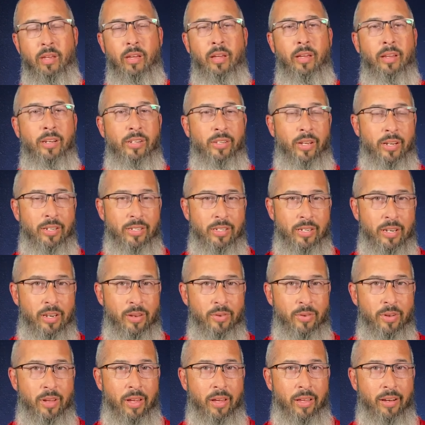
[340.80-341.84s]
Until I see
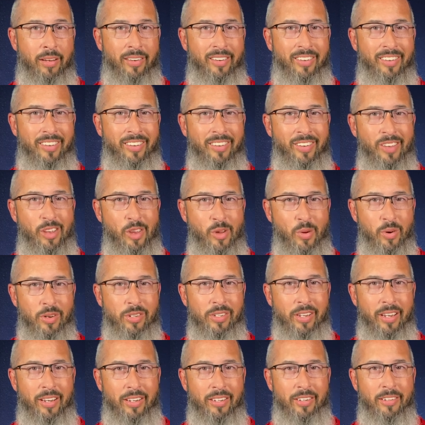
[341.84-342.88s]
you again, you are
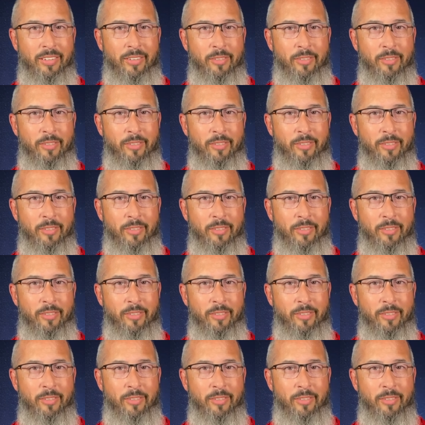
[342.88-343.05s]
sent.